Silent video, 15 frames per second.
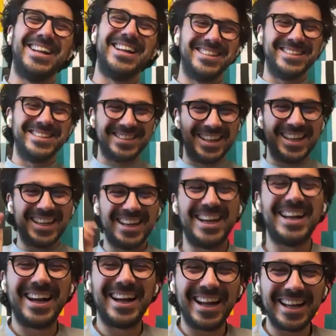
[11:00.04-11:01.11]
And
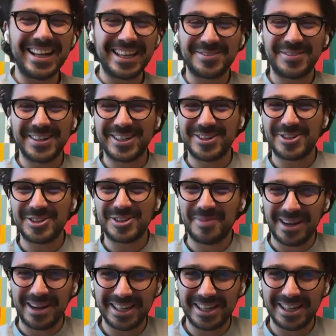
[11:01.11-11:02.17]
it was
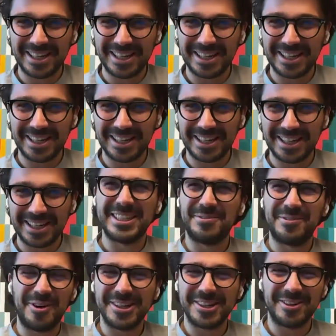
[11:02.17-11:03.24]
actually my
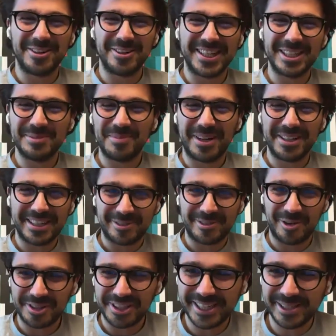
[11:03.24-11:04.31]
either first or second
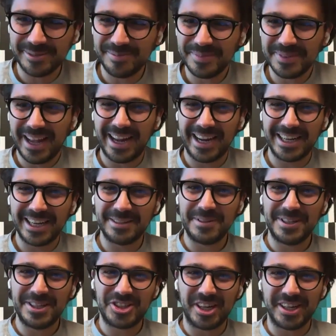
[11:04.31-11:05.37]
month at Cognitum,
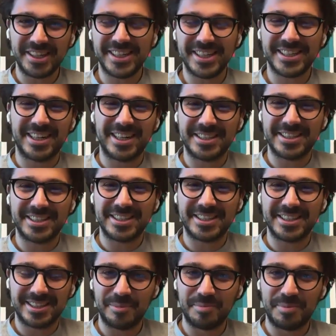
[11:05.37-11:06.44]
and we just
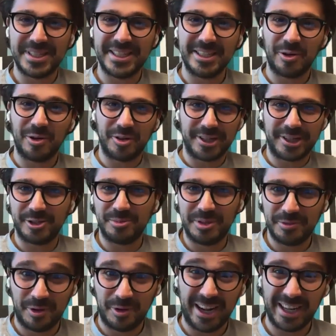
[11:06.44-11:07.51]
started bidding on
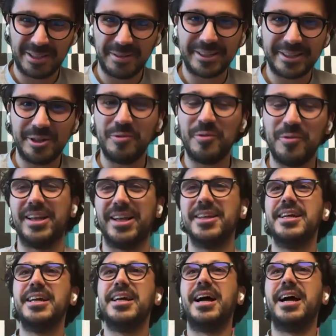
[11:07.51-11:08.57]
Zoom Info, and it was going
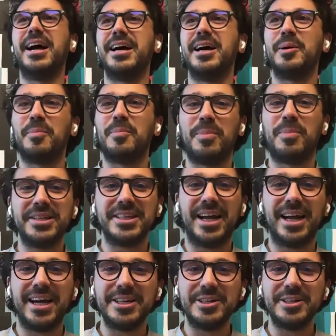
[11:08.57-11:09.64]
well.
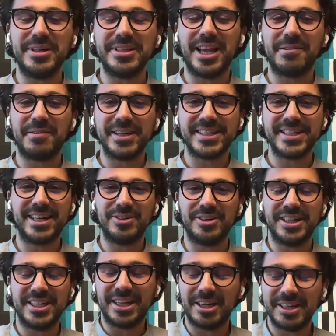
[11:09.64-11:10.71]
But I knew that there was